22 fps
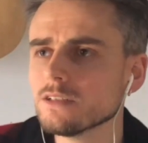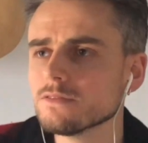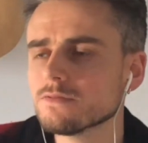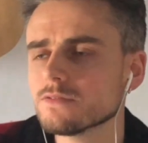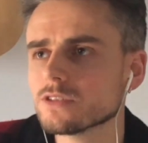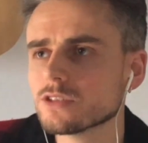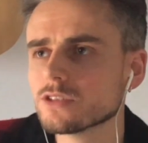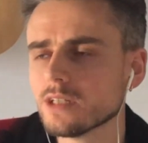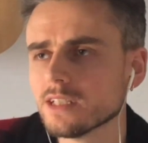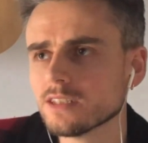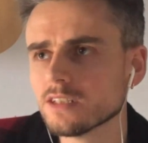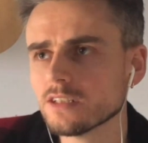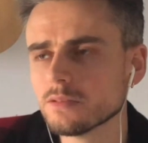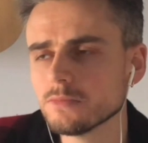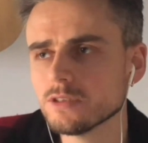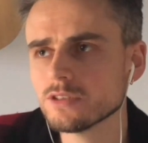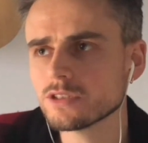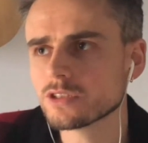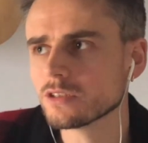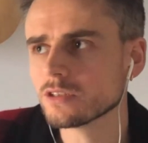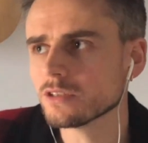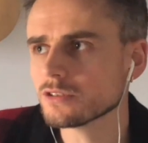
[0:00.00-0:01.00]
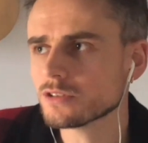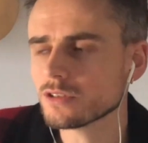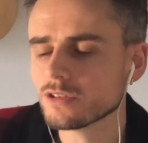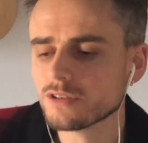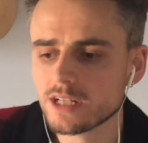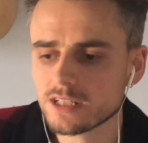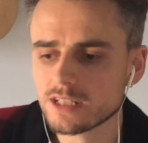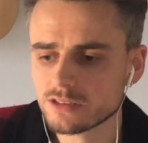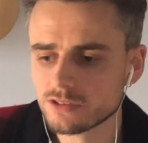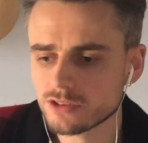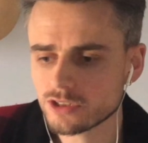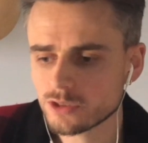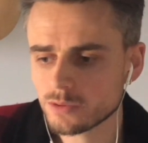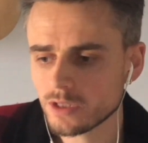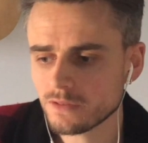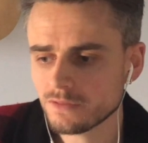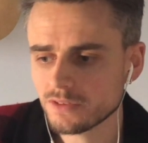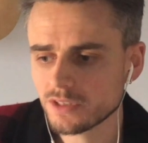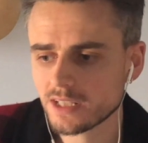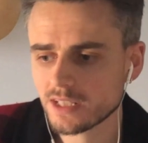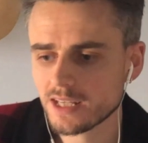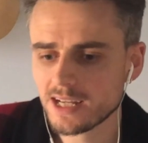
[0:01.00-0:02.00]
So I did a musical in 2012,
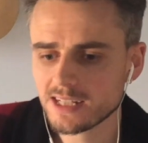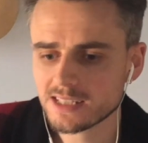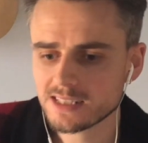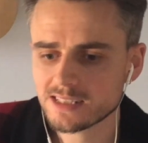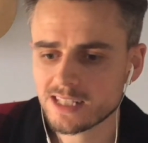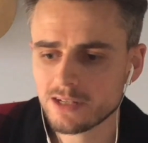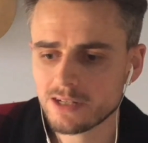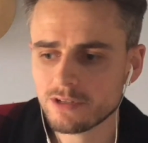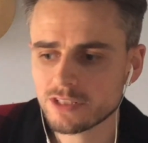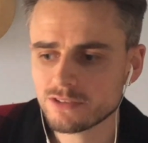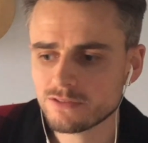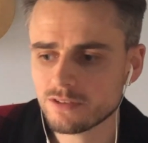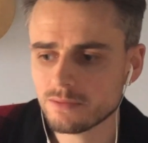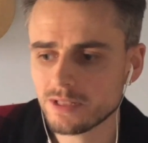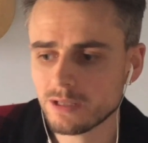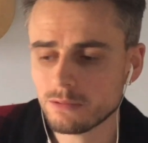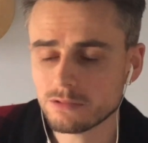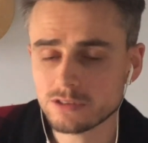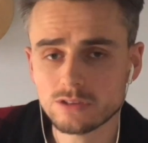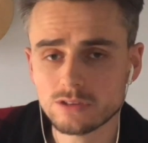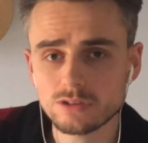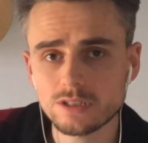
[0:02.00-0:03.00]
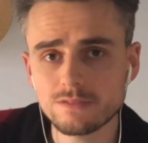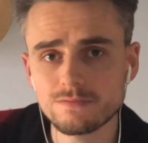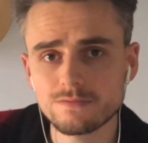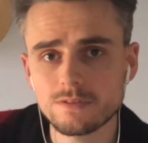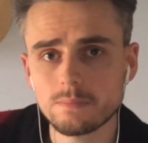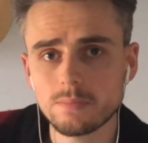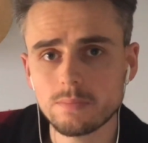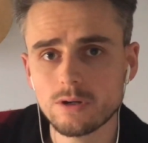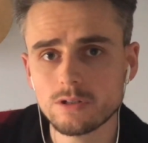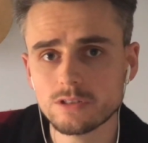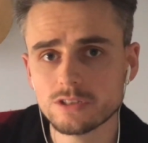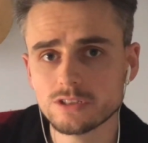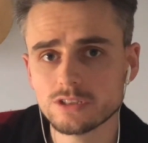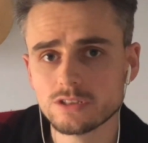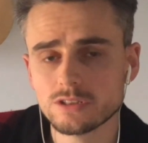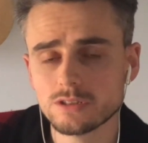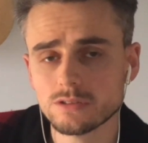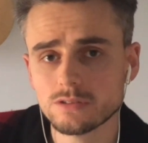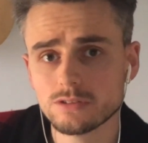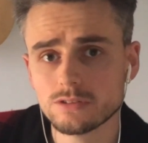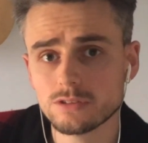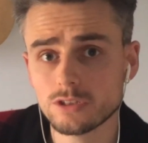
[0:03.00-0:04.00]
and the casting director from that was looking for boys
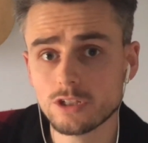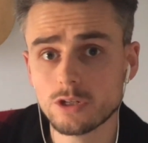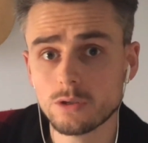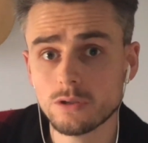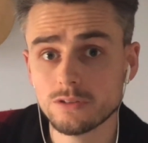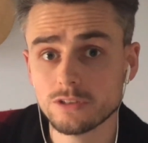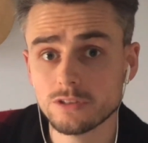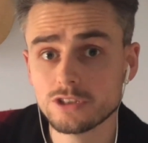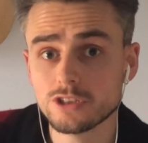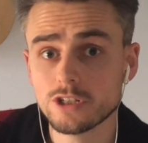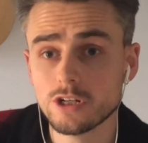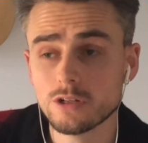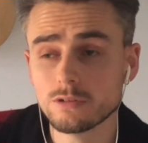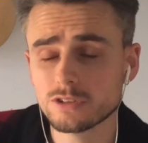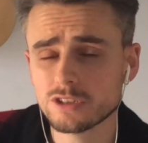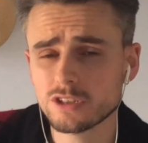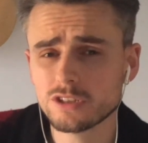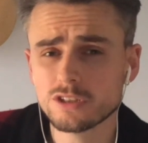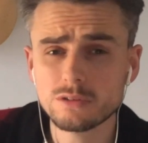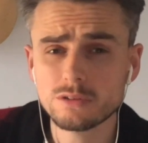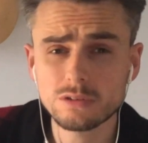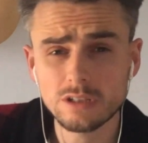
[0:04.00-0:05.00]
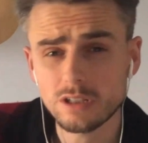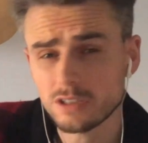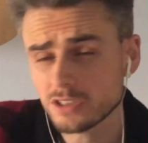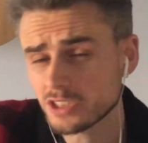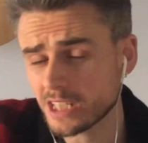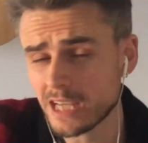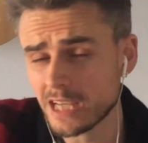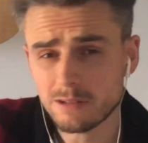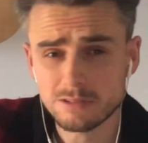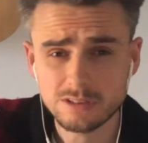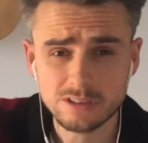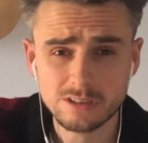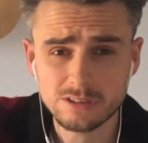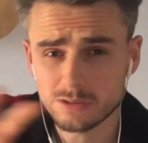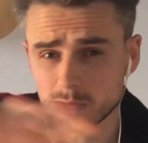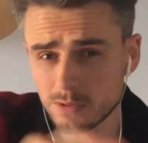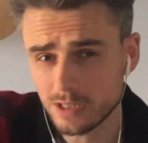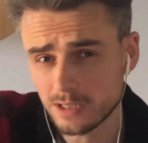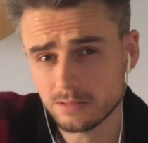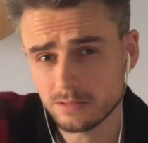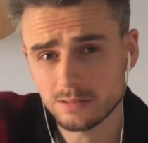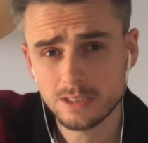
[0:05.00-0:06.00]
to go on the show. So they do a lot of scouting as
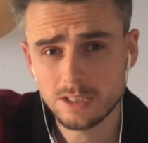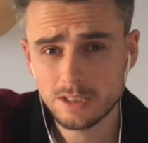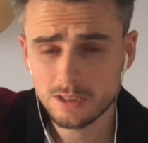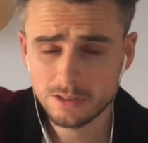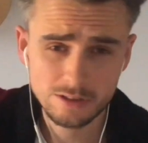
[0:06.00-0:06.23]
well.